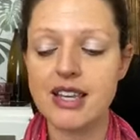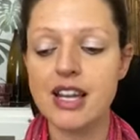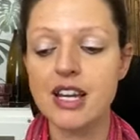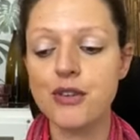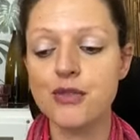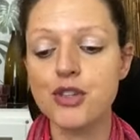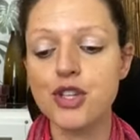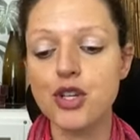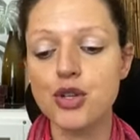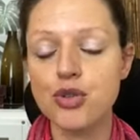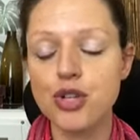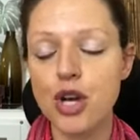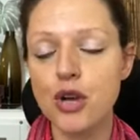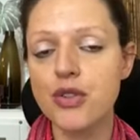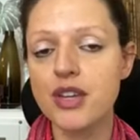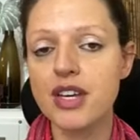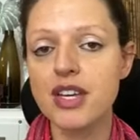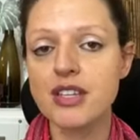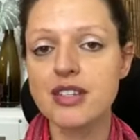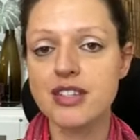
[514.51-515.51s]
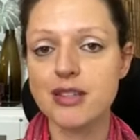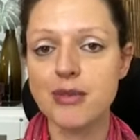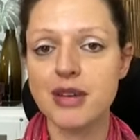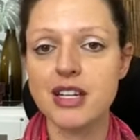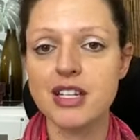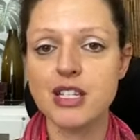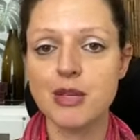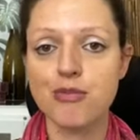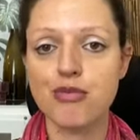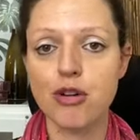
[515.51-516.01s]
And if you know that
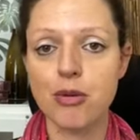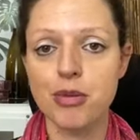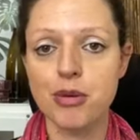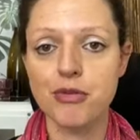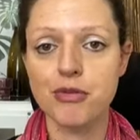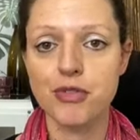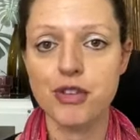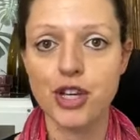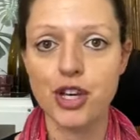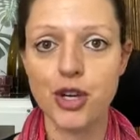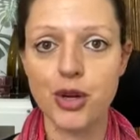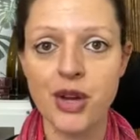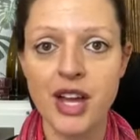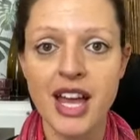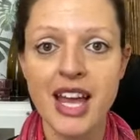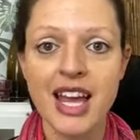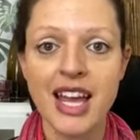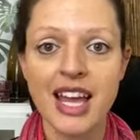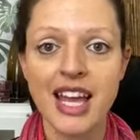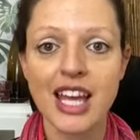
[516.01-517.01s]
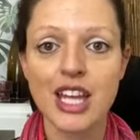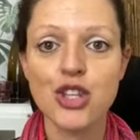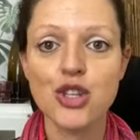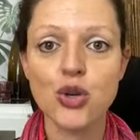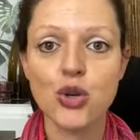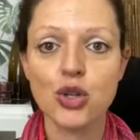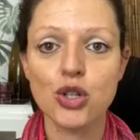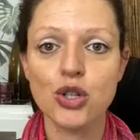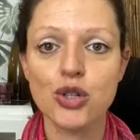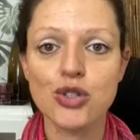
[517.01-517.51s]
histamine is a problem for you in
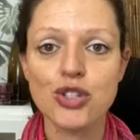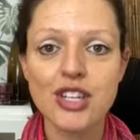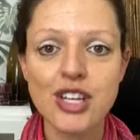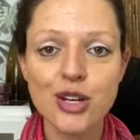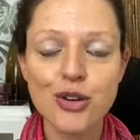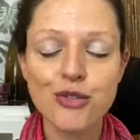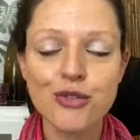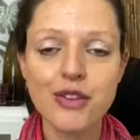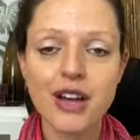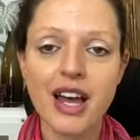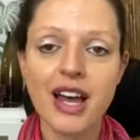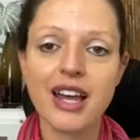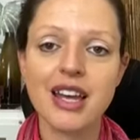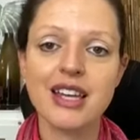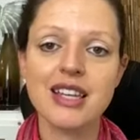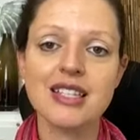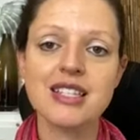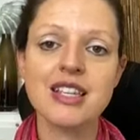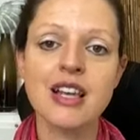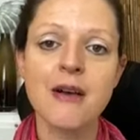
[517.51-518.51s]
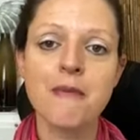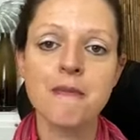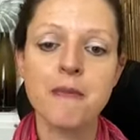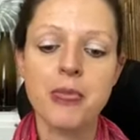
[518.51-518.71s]
your luteal phase